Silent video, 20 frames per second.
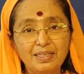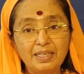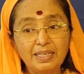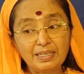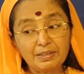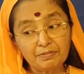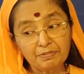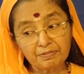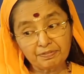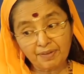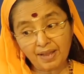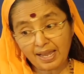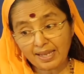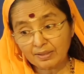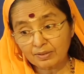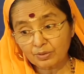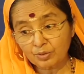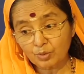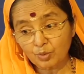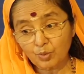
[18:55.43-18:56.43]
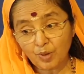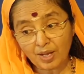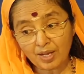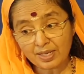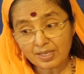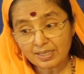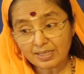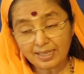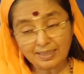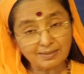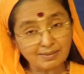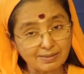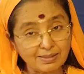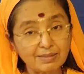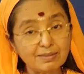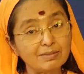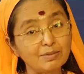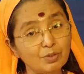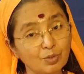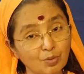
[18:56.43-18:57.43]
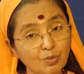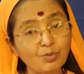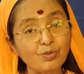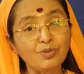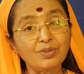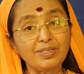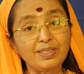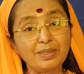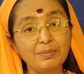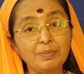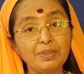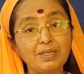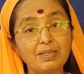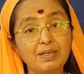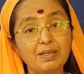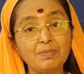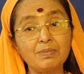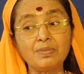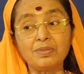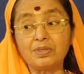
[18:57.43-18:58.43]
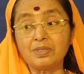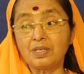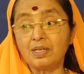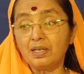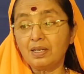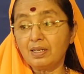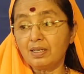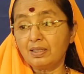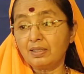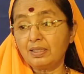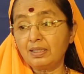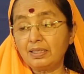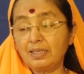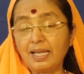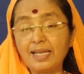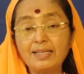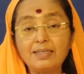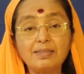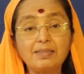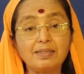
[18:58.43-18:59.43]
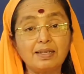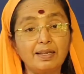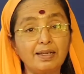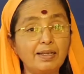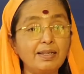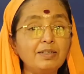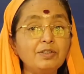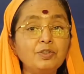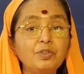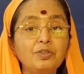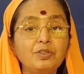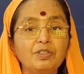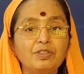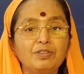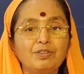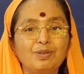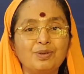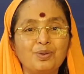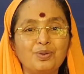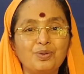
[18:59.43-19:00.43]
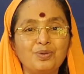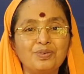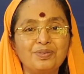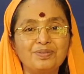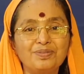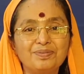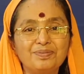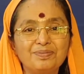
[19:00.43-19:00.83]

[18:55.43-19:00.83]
In fact, Dhruva gets a throne. He becomes the next heir to the throne.